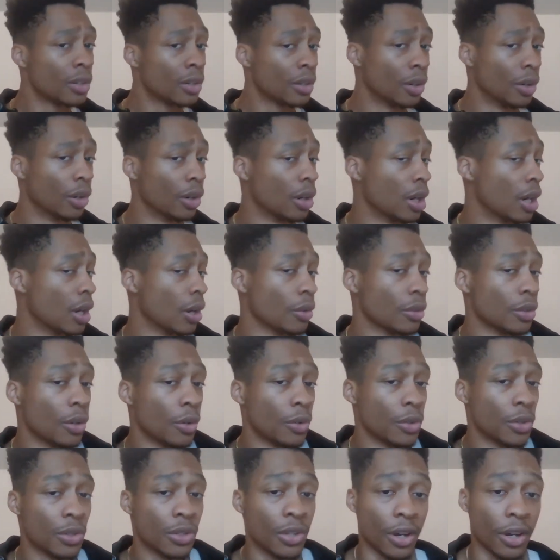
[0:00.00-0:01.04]
Well, I don't know
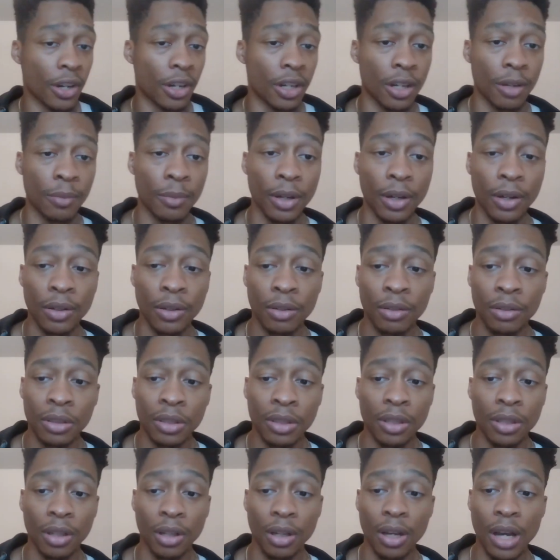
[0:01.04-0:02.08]
what you're talking about.
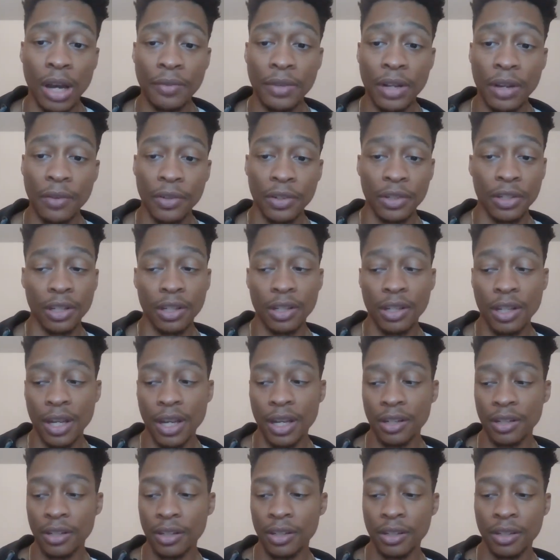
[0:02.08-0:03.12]
Oh, I never did
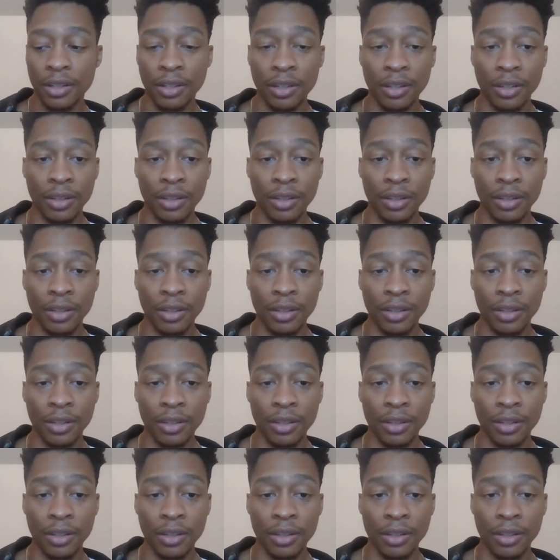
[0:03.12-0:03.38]
that.